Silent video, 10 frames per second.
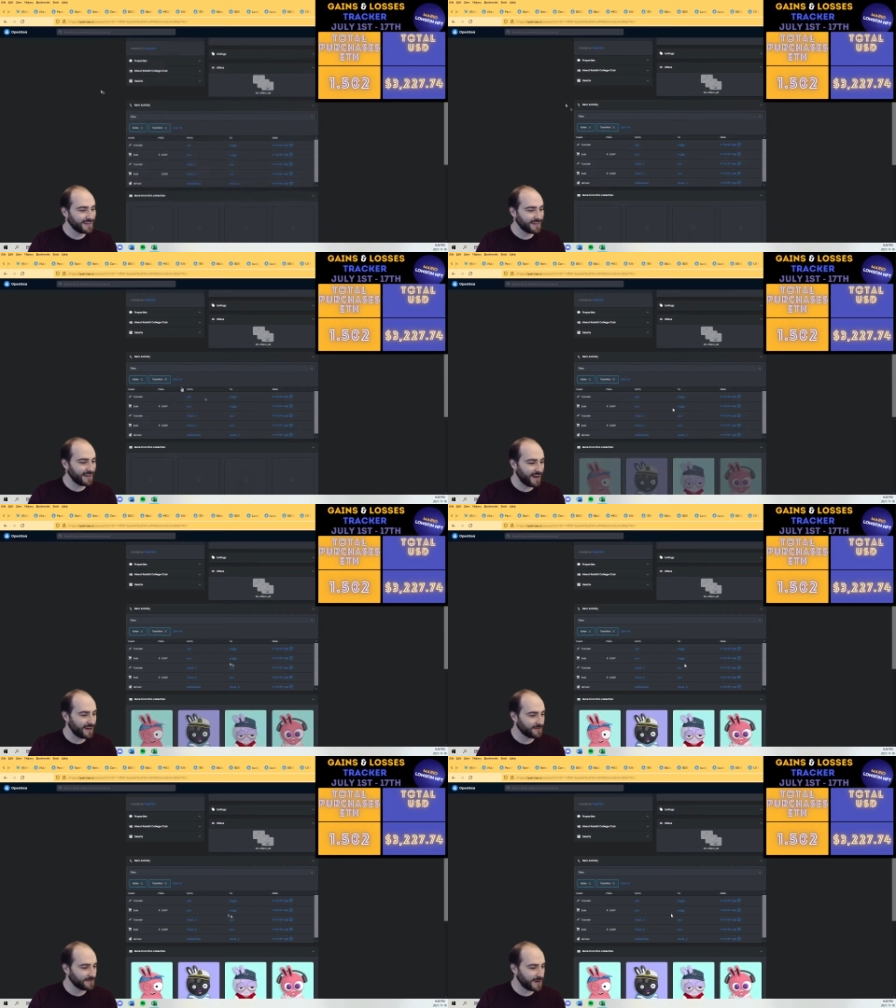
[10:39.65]
yeah,
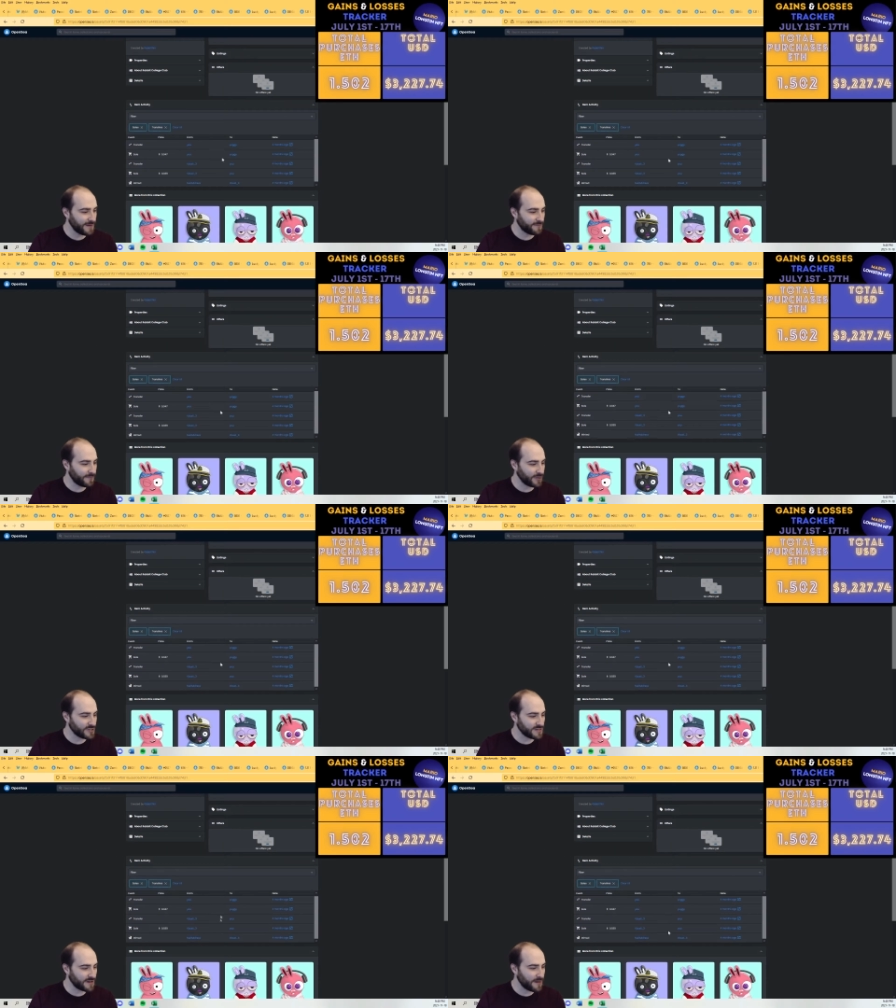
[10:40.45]
I purchased
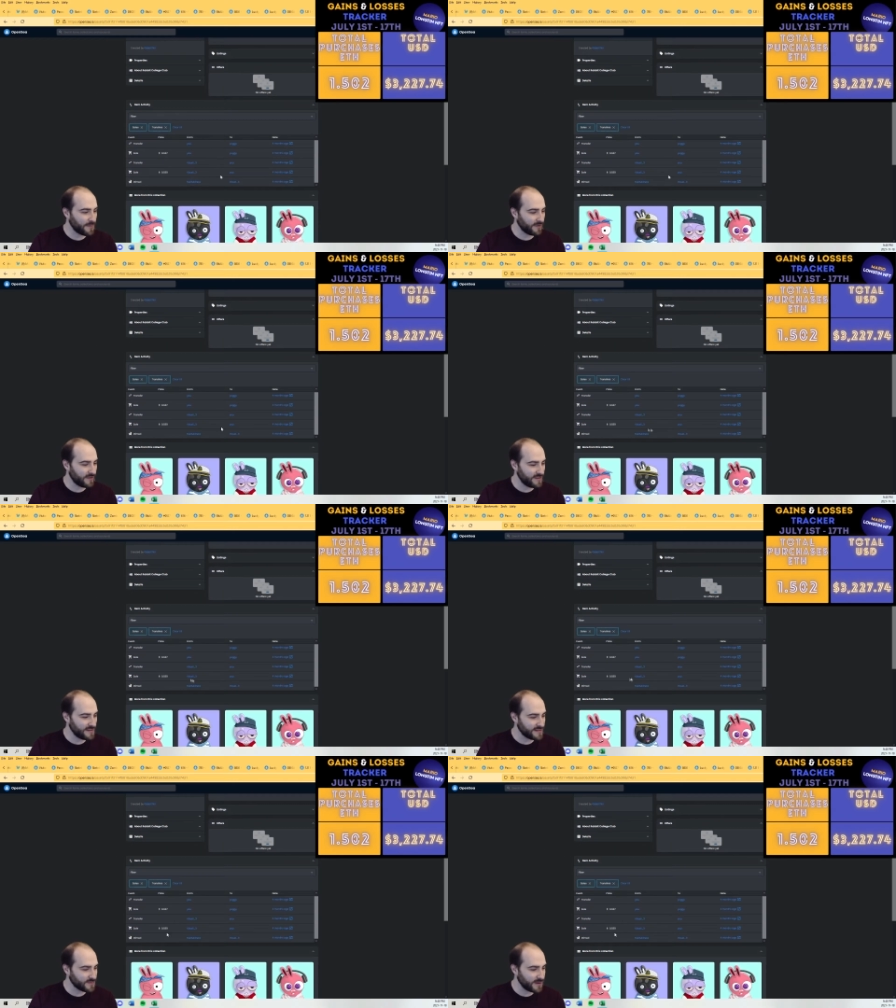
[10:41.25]
a couple of these
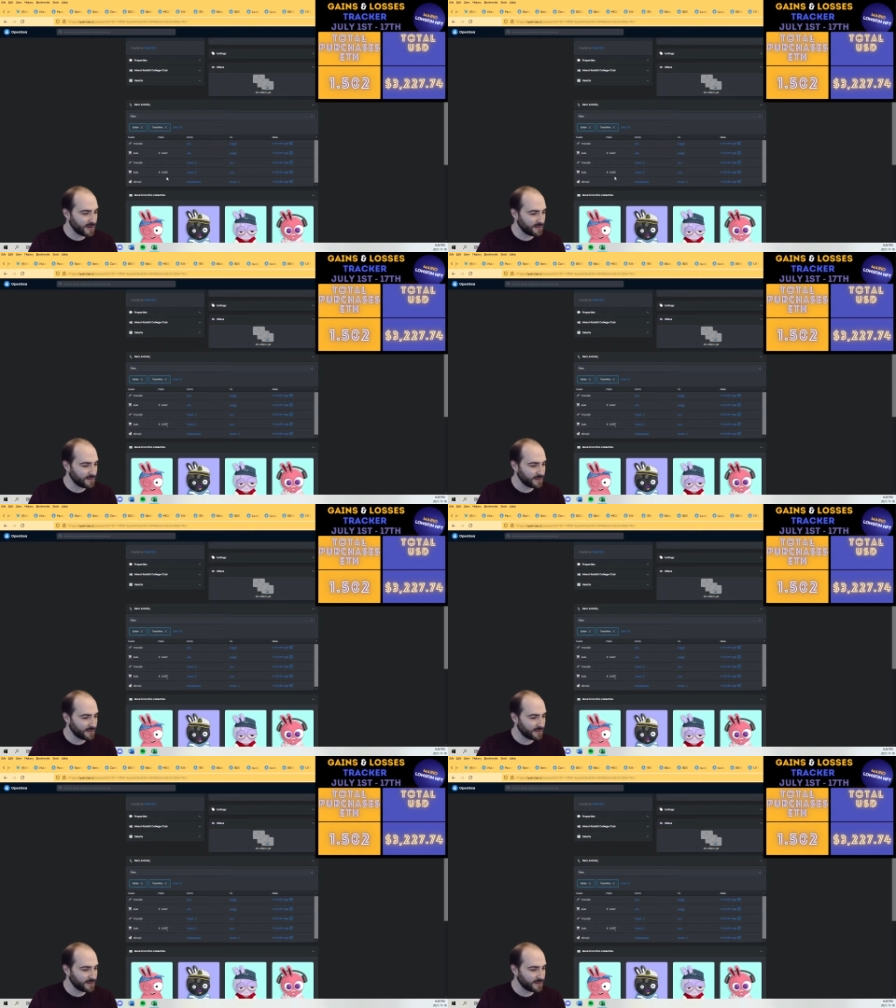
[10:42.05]
as well.